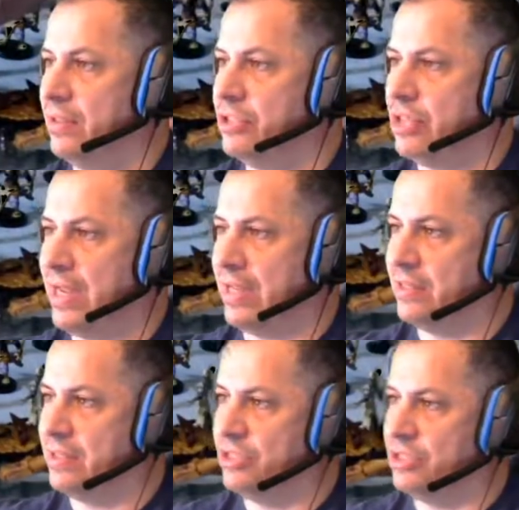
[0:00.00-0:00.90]

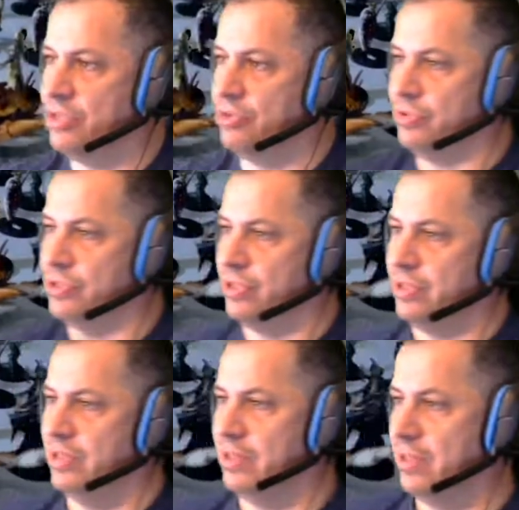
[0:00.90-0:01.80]
giant. He's huge.
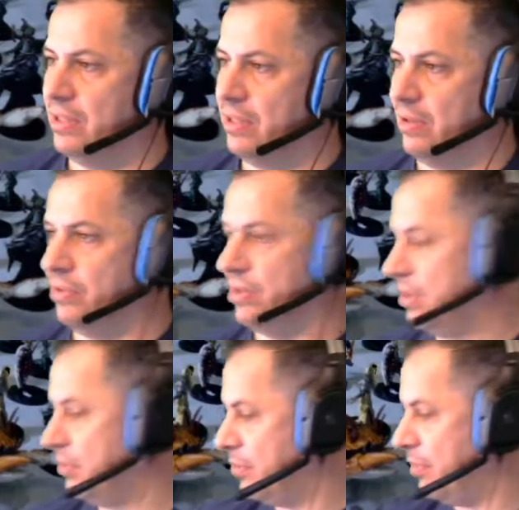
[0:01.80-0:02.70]
Look
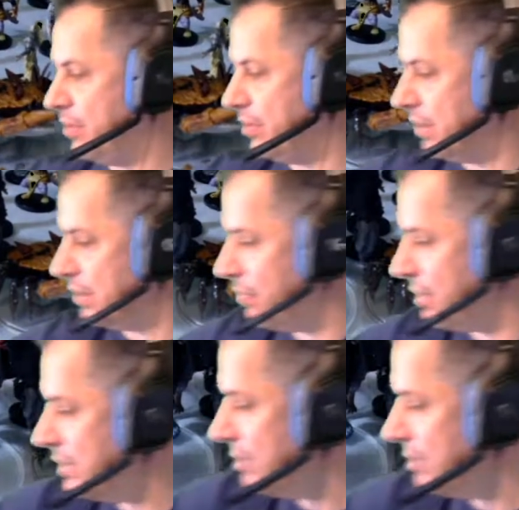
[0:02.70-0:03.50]
at him compared to like the rest of the